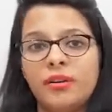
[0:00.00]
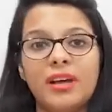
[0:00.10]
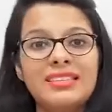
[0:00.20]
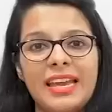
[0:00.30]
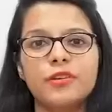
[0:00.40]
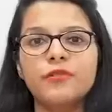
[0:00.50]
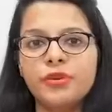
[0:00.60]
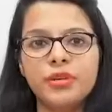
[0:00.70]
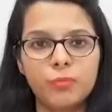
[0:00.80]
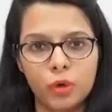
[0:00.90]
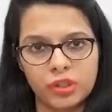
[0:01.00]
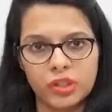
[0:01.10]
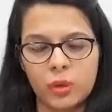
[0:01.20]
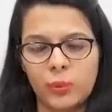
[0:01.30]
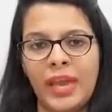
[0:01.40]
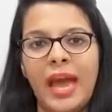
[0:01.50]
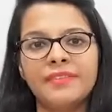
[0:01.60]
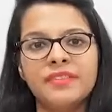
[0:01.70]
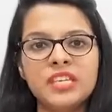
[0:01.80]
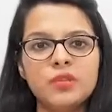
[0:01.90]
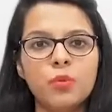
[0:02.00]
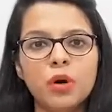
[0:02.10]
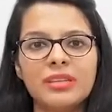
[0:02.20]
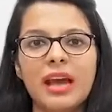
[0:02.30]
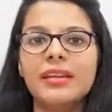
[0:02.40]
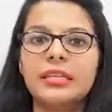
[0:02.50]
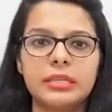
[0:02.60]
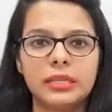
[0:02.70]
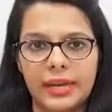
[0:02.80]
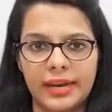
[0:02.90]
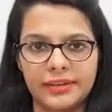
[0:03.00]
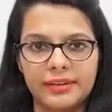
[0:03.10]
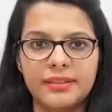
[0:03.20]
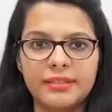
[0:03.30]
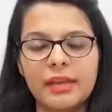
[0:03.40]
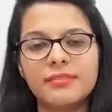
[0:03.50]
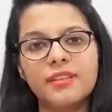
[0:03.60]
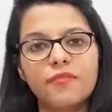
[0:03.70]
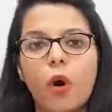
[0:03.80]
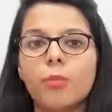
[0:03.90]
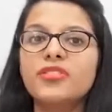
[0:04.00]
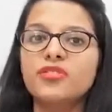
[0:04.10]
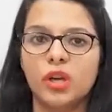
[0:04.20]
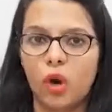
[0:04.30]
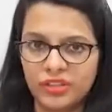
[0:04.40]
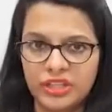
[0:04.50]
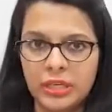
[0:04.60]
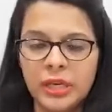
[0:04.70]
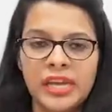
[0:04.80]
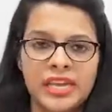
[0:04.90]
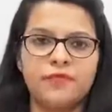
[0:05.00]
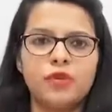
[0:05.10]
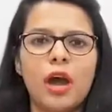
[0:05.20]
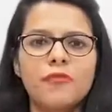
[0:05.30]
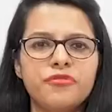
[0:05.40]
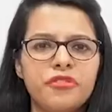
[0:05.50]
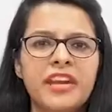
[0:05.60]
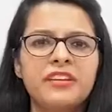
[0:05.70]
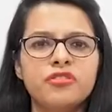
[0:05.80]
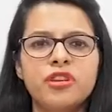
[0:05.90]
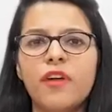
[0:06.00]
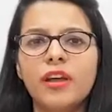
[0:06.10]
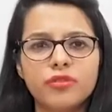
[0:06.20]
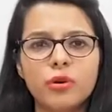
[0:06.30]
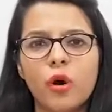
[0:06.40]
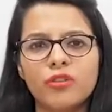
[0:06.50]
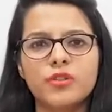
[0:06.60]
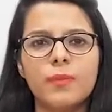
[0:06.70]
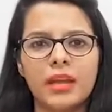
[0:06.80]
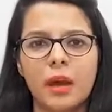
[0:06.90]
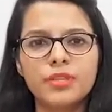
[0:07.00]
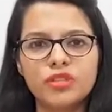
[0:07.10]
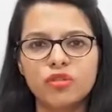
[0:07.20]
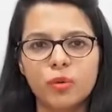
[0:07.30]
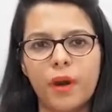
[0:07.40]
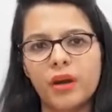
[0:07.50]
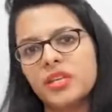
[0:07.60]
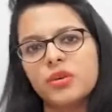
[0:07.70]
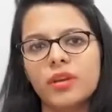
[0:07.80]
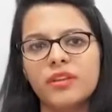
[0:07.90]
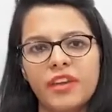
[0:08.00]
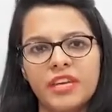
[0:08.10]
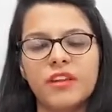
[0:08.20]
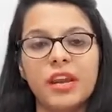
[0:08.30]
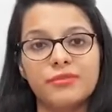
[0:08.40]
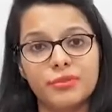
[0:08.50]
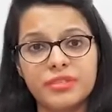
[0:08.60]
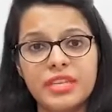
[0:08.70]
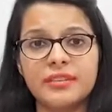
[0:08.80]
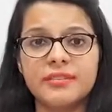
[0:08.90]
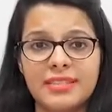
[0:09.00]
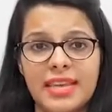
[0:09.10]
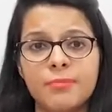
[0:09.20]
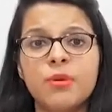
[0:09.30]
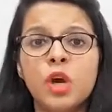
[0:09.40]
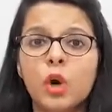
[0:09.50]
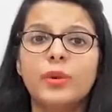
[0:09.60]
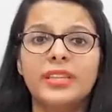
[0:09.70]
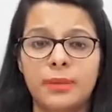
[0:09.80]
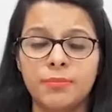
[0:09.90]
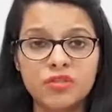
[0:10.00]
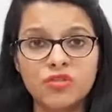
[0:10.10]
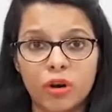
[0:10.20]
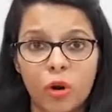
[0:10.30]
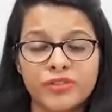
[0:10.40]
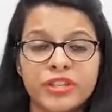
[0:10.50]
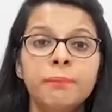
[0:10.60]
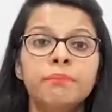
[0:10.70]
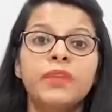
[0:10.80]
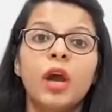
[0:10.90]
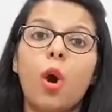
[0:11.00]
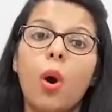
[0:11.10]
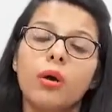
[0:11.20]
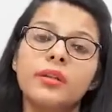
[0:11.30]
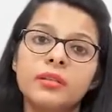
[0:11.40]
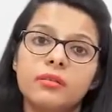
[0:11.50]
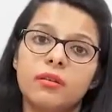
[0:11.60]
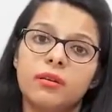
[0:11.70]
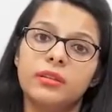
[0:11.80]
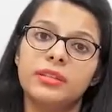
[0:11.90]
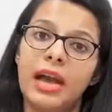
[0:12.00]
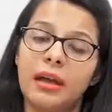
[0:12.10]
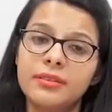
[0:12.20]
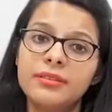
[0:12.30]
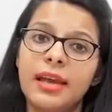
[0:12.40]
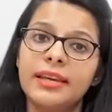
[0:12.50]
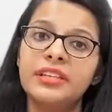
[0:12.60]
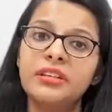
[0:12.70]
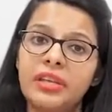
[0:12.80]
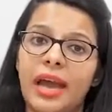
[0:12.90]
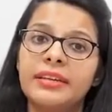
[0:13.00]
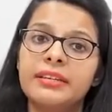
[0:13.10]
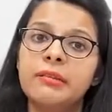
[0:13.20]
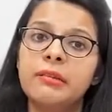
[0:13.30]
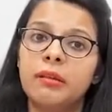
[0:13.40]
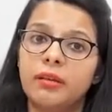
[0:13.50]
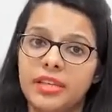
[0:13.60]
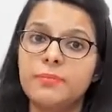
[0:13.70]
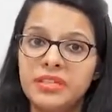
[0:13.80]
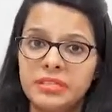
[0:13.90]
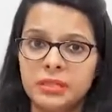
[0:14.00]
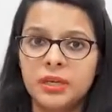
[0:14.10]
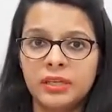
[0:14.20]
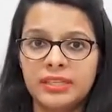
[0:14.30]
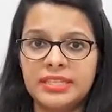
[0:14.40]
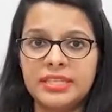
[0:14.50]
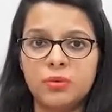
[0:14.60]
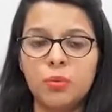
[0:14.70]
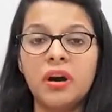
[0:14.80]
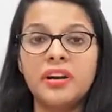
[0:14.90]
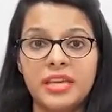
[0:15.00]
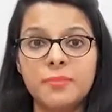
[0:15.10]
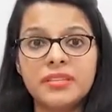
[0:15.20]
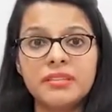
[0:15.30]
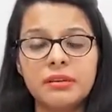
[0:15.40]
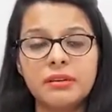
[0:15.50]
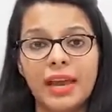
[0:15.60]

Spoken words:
a set of 3 books, okay, and these books are interconnected and thus they form a trilogy. If you have read Shiva Trilogy by Amish Tripathi, you can very well associate the same with Abyss Trilogy. On the other side, the title Abyss, the word Abyss in the